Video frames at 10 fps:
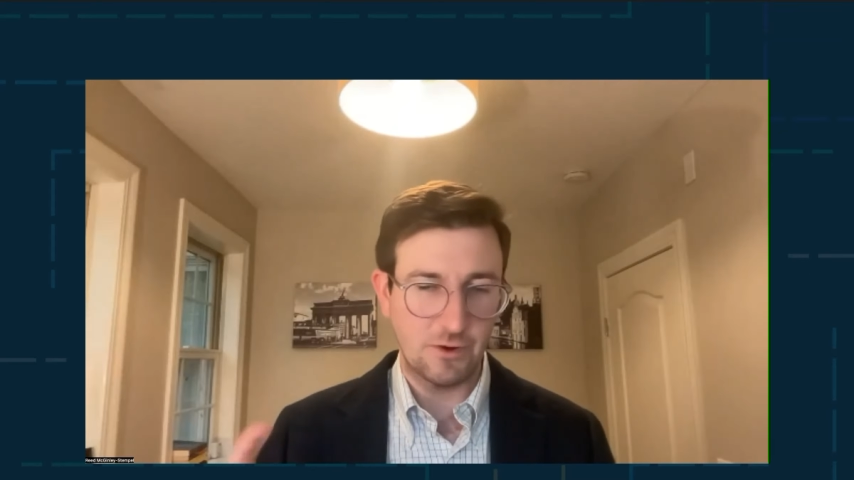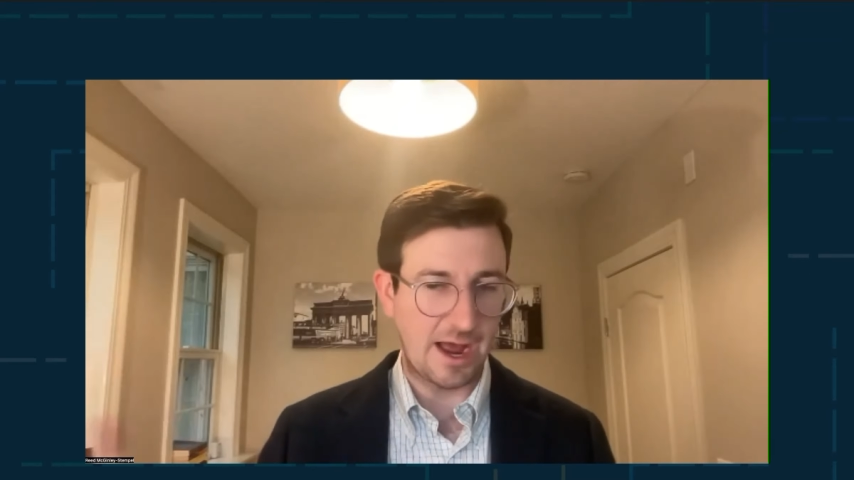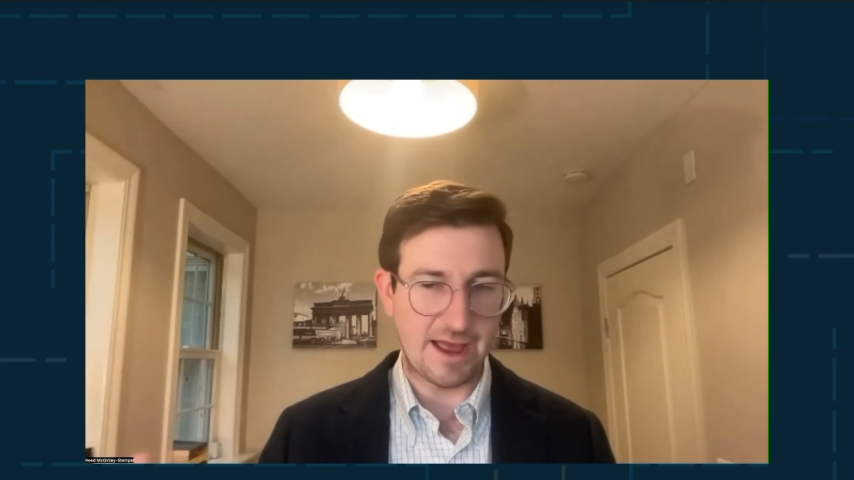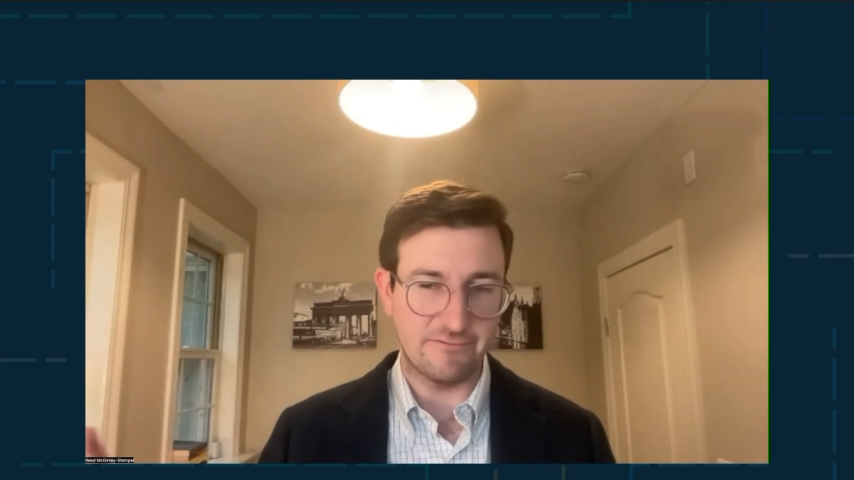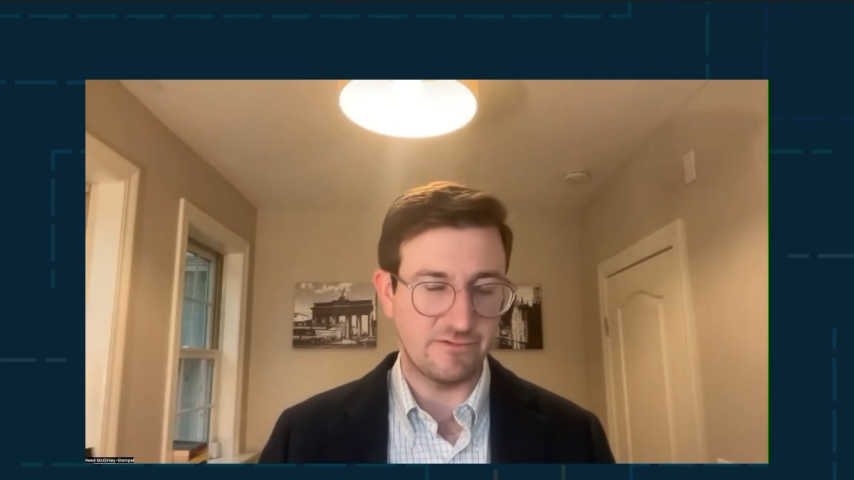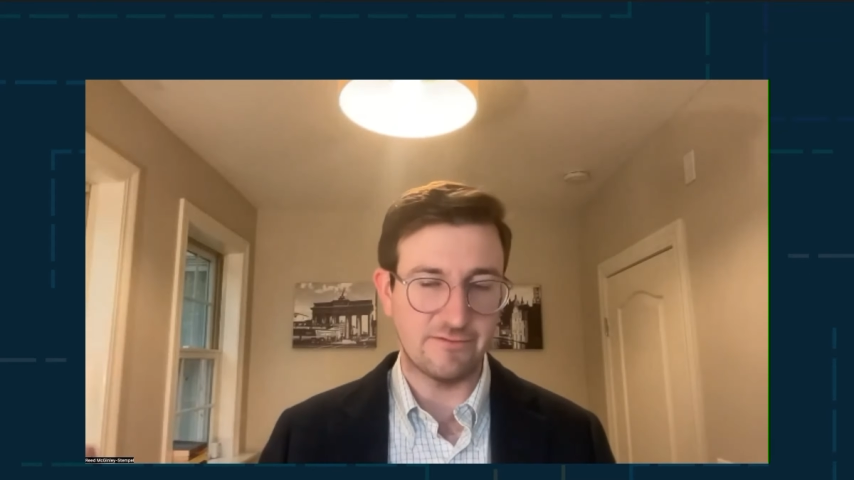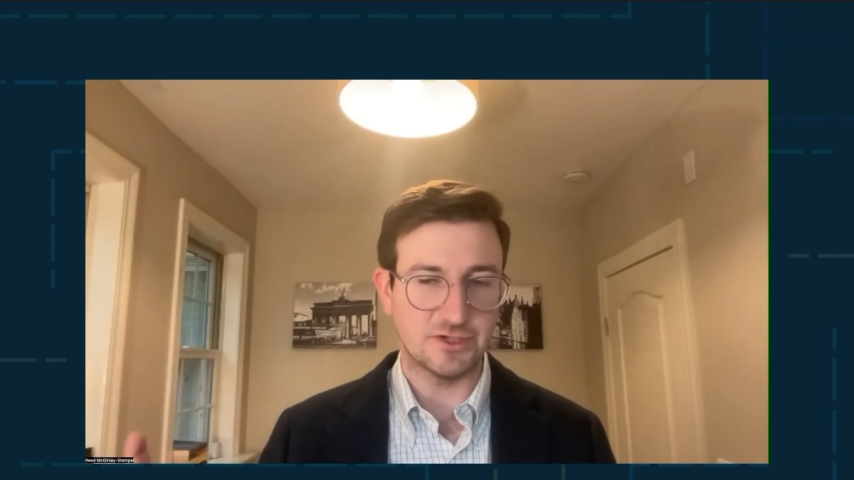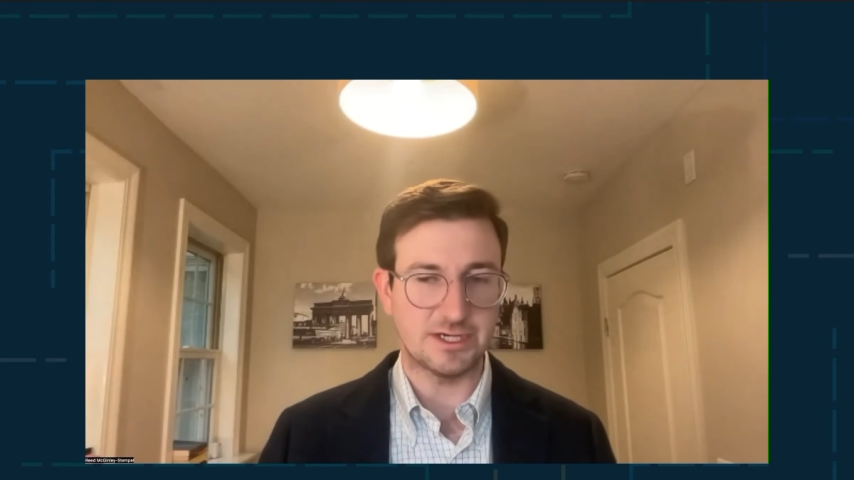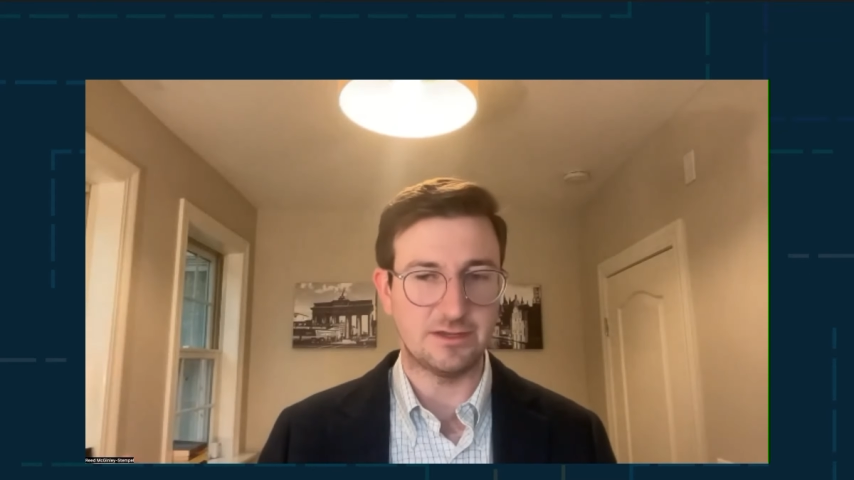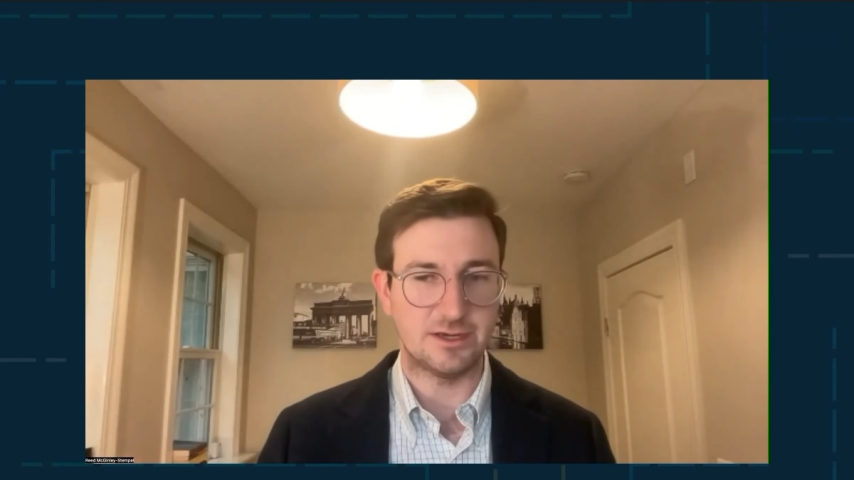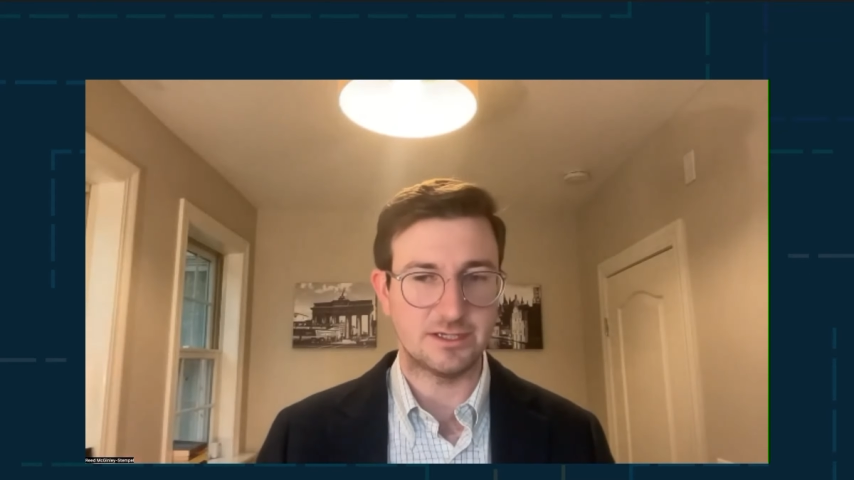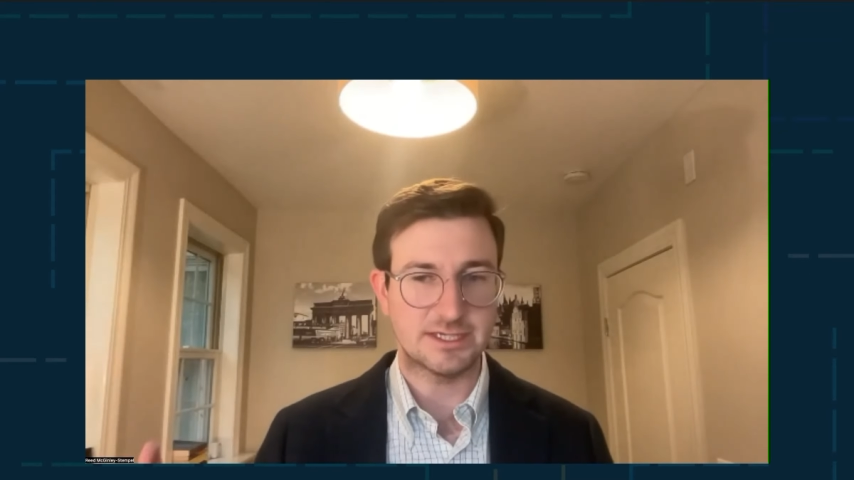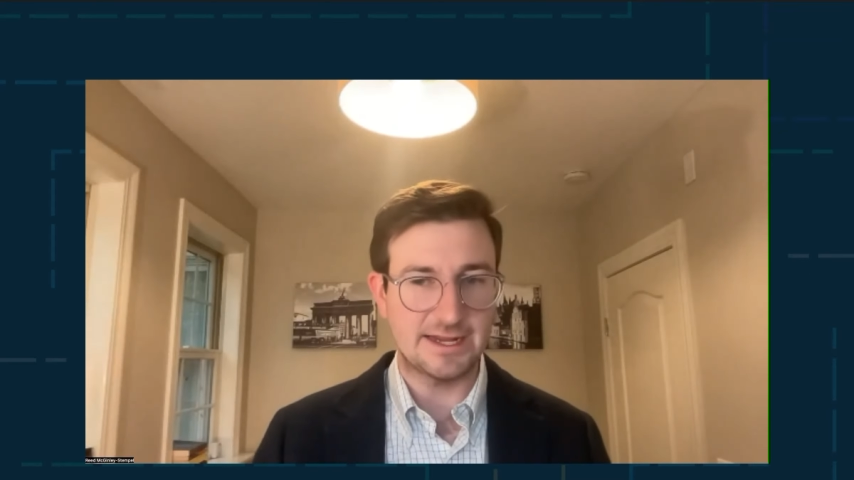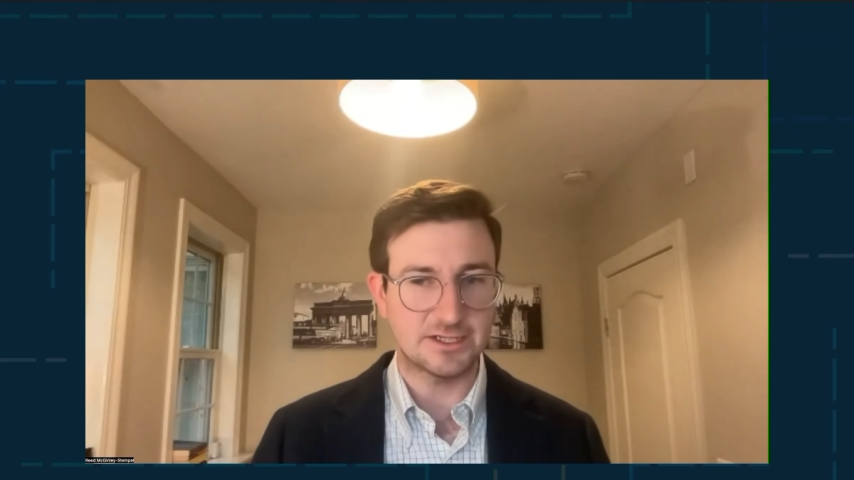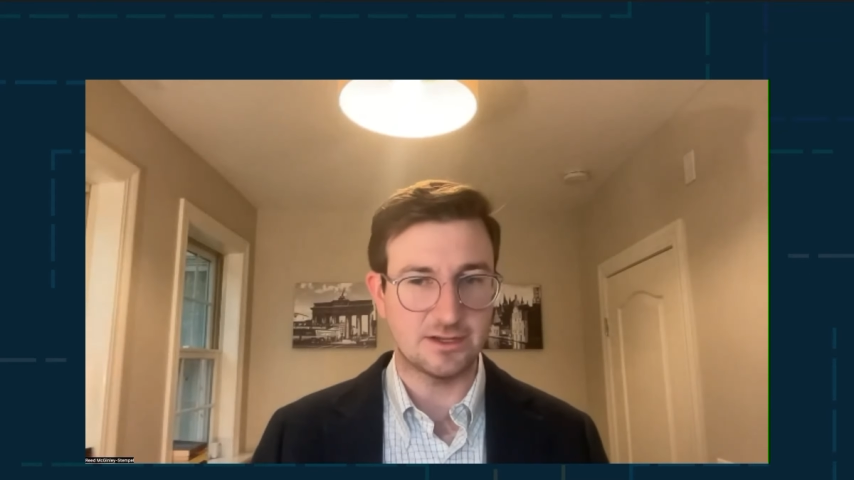I have never seen the
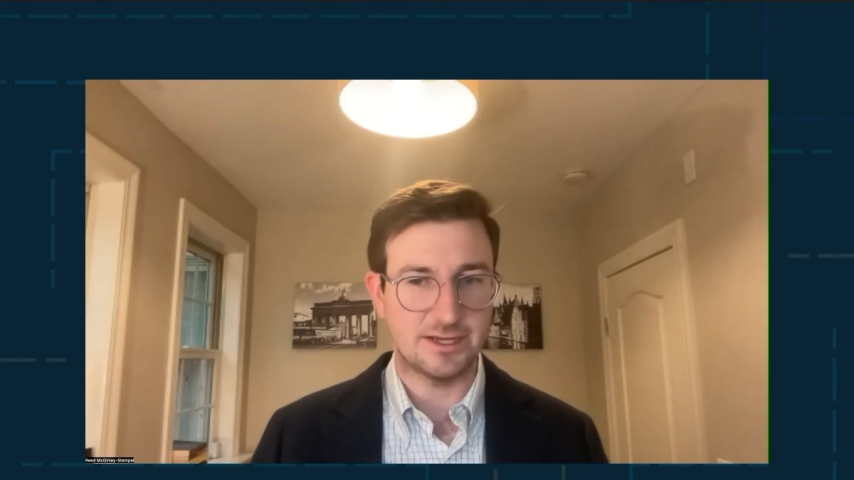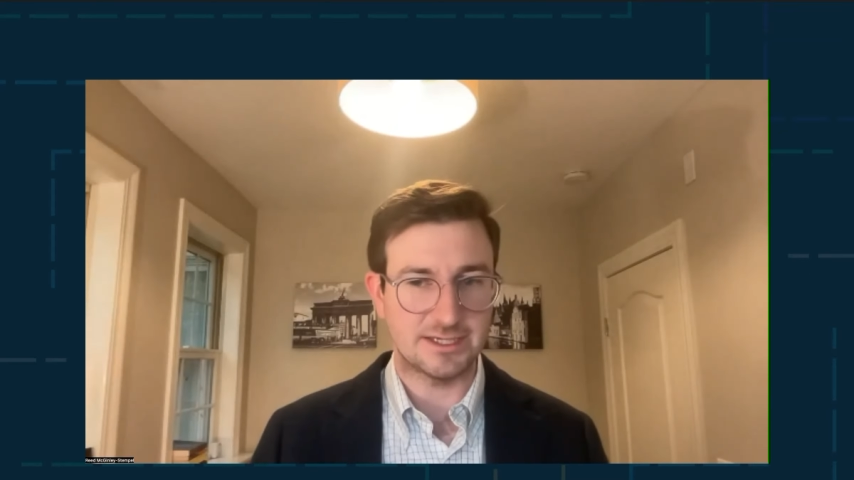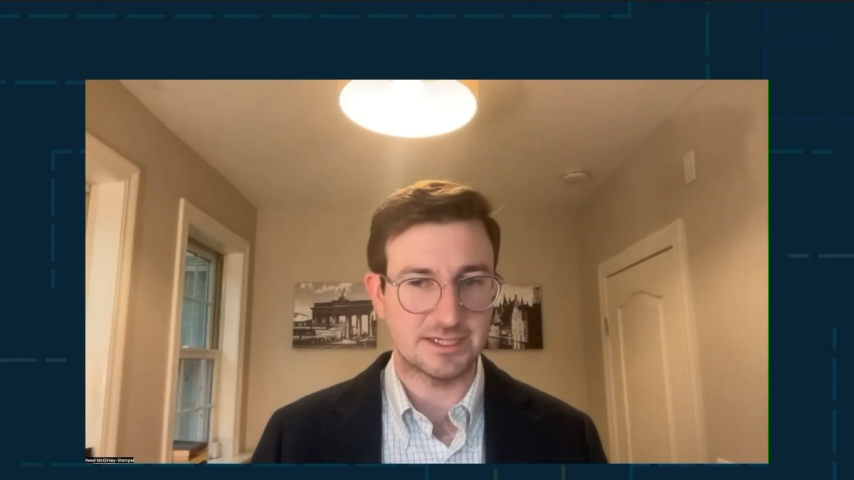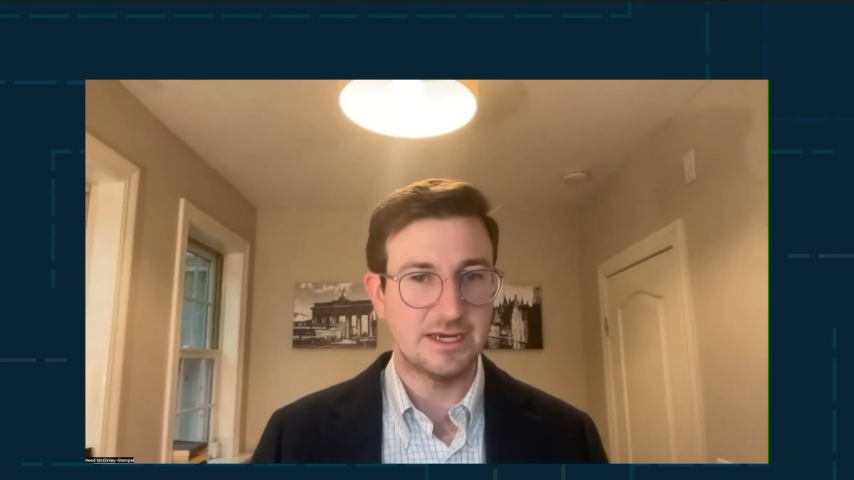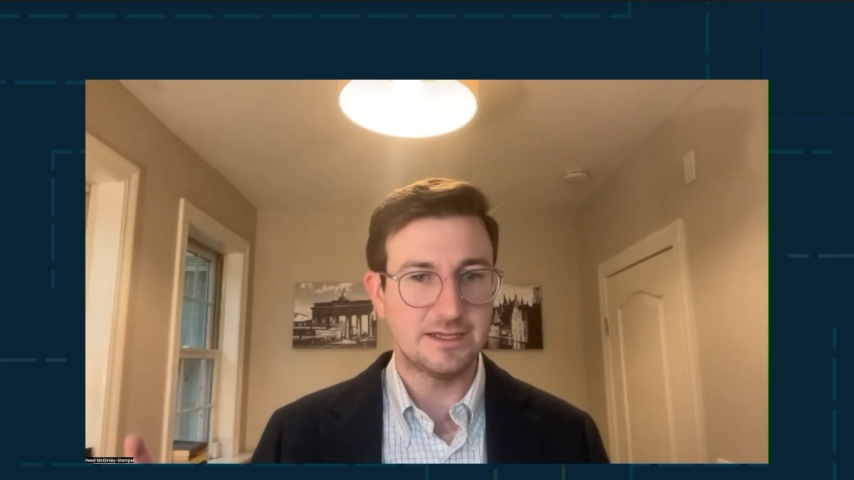stats on this